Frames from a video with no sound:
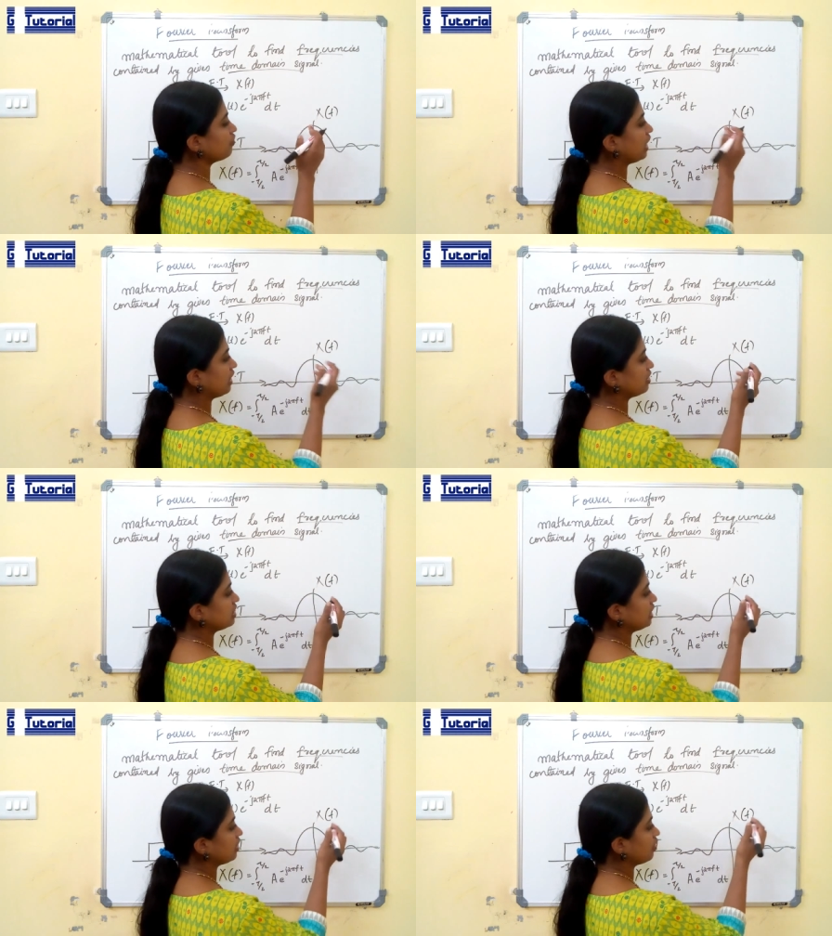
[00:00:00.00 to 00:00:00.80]
the
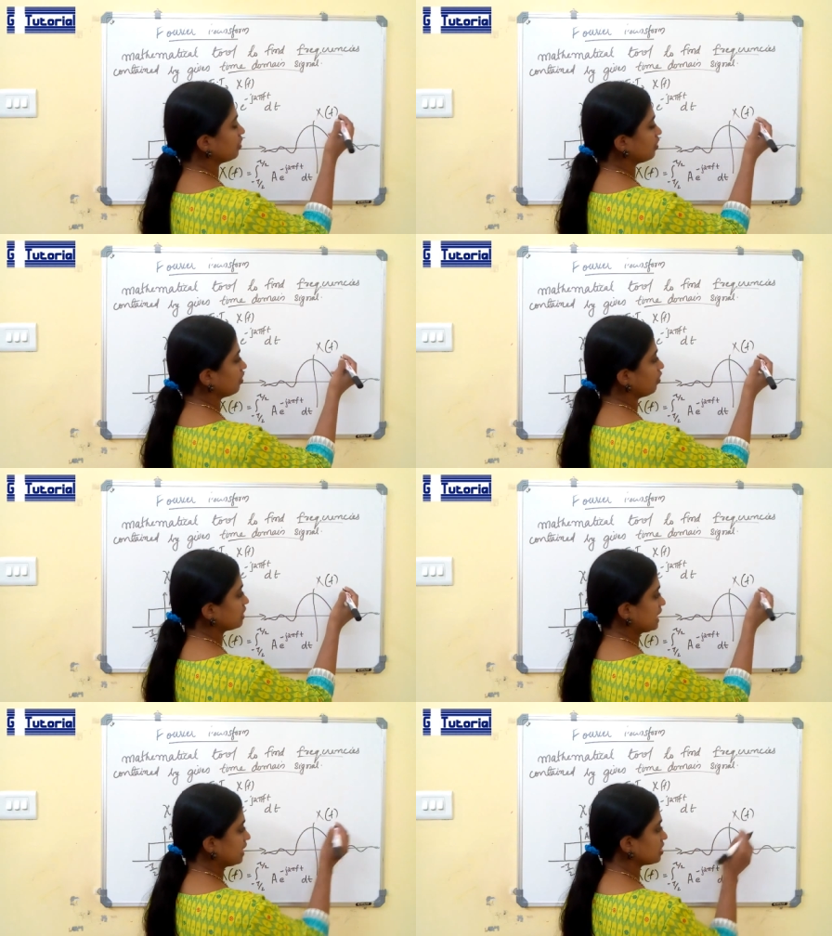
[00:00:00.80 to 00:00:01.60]
energy or
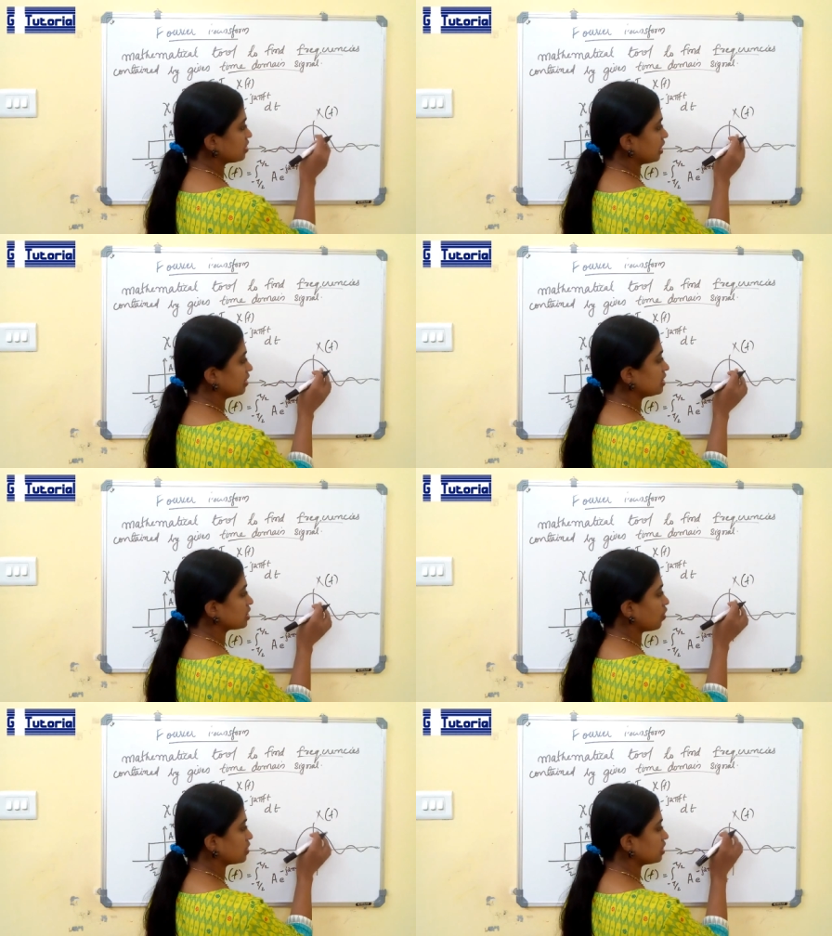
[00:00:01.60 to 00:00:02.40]
signal strength is
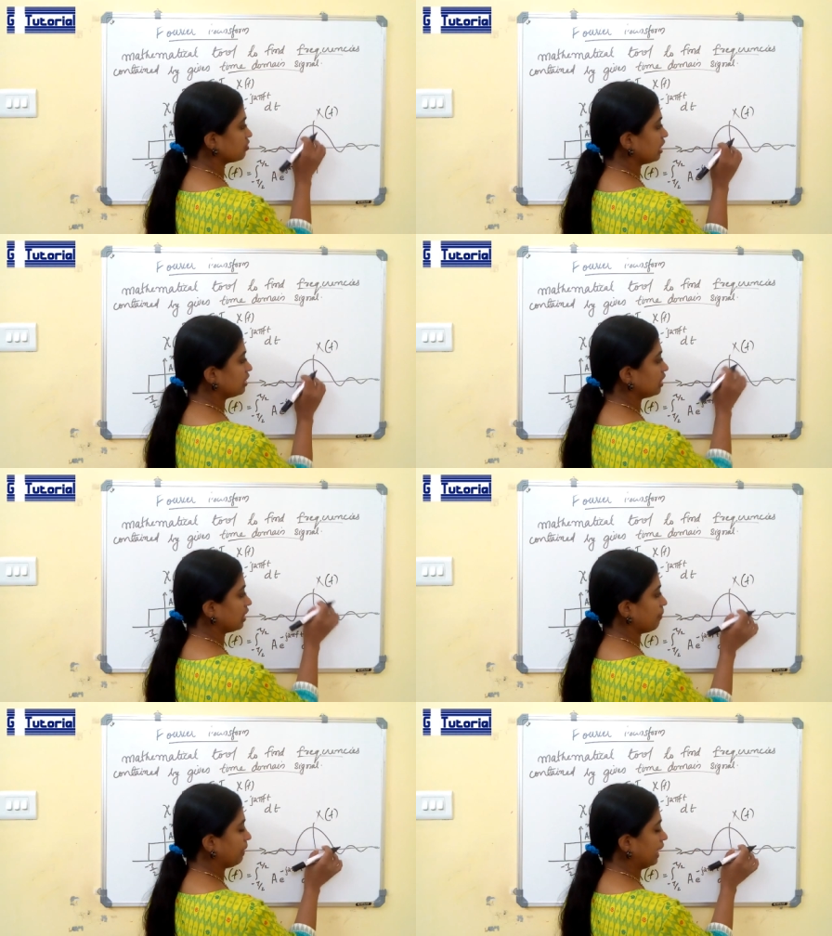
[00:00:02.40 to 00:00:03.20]
concentrated in the
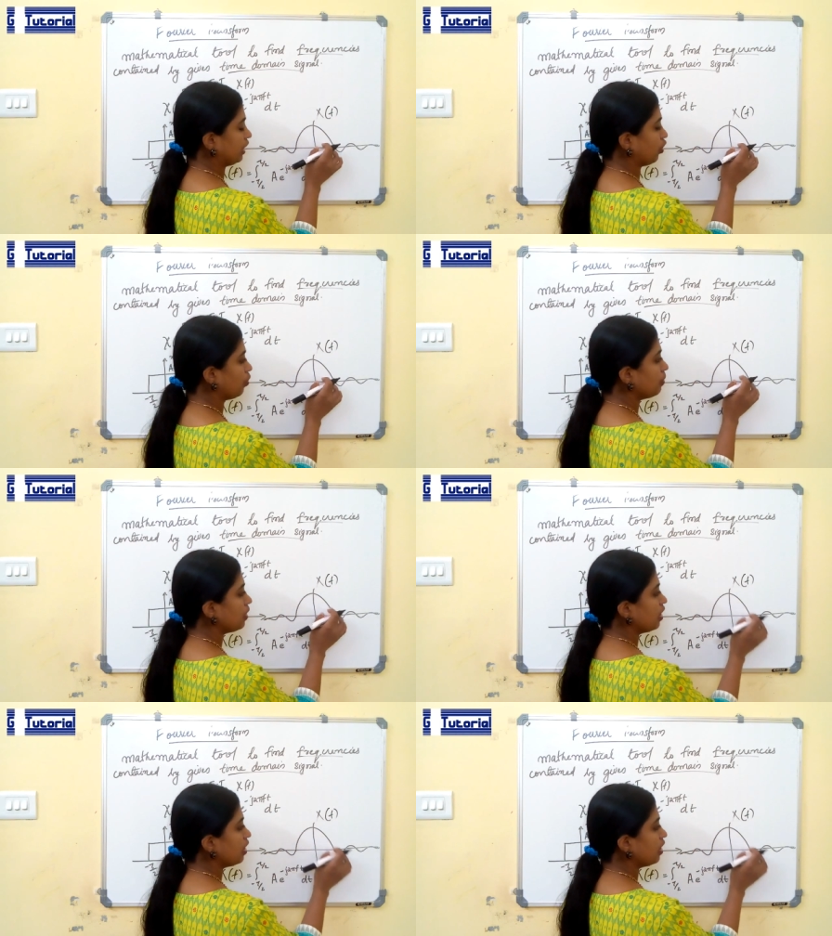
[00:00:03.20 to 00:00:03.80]
main lobe,